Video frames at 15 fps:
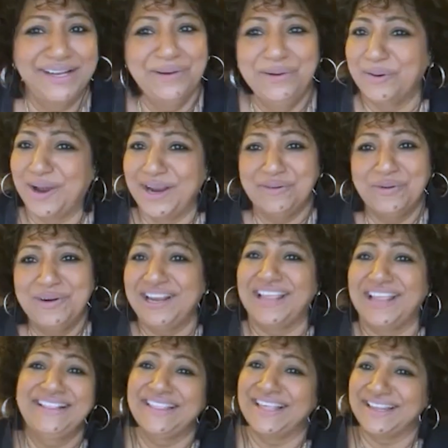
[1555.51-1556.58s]
No, I don't
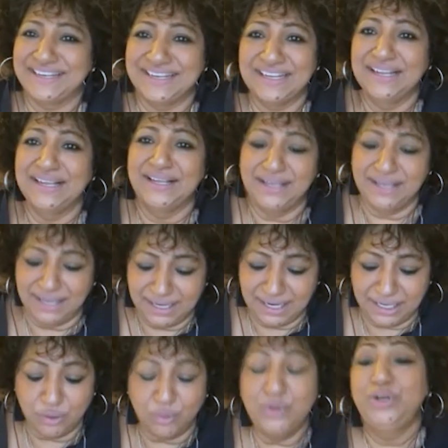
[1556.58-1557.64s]
like that. And I
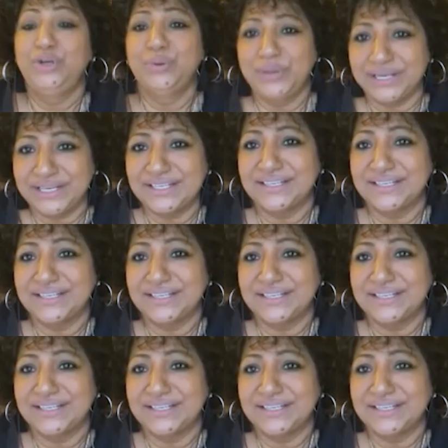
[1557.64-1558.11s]
don't do it.